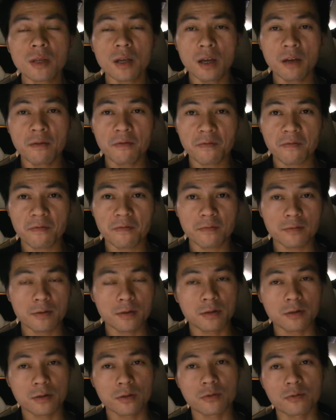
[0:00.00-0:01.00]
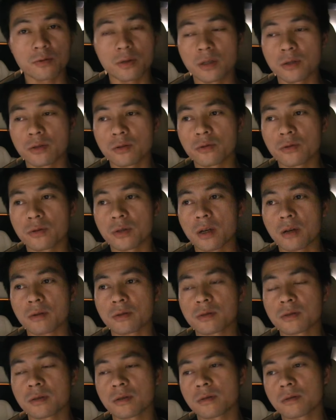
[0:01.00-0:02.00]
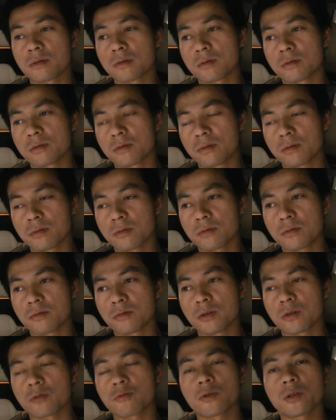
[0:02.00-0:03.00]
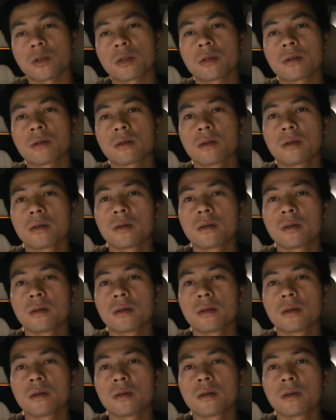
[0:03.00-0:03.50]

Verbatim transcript: if to in two thousand twenty,